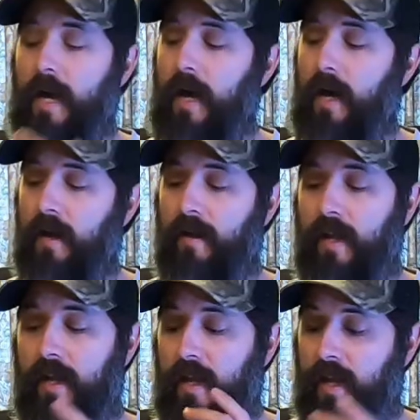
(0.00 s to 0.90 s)
Uh,
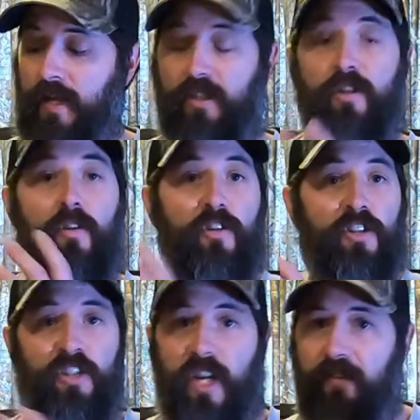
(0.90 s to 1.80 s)
it's
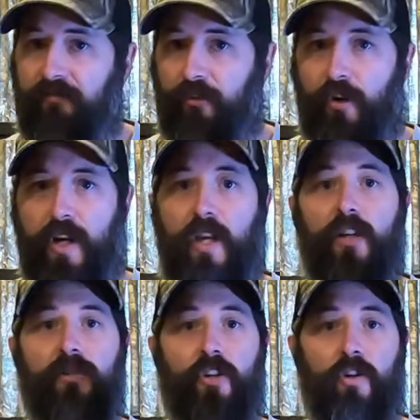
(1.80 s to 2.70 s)
scent-free,
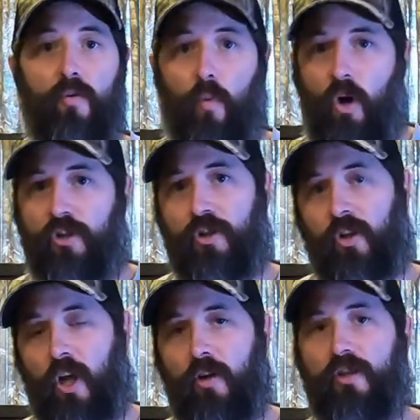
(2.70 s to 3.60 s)
so you wash your
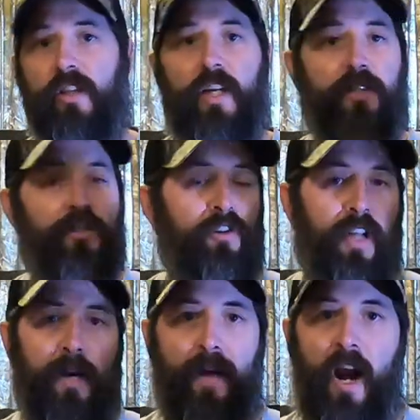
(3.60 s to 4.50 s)
clothes in this, you
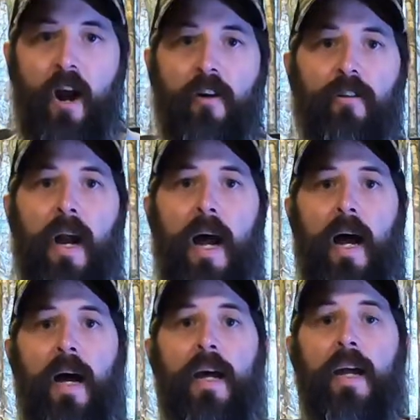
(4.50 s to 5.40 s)
let them air
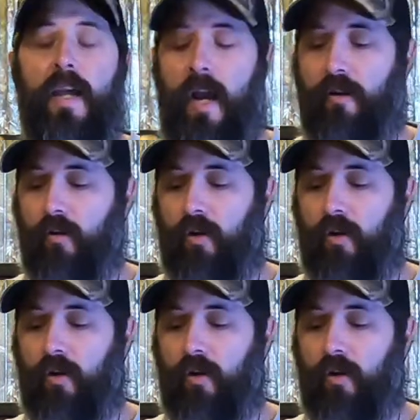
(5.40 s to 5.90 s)
dry, and your